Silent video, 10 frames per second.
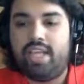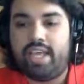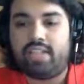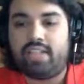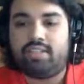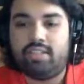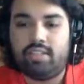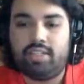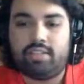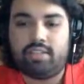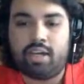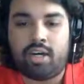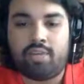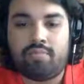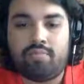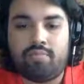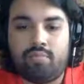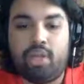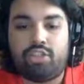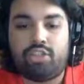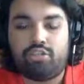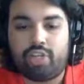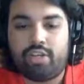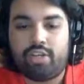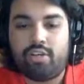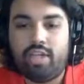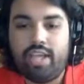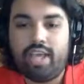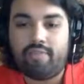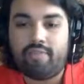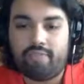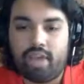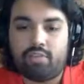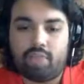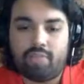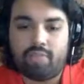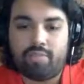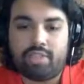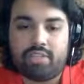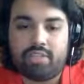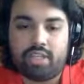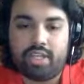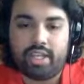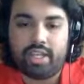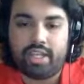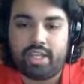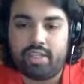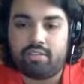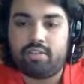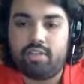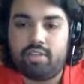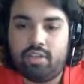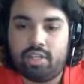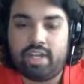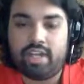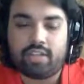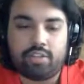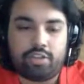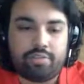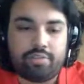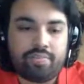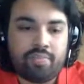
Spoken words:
It when it's triggered, it fires whatever piston it is connected to.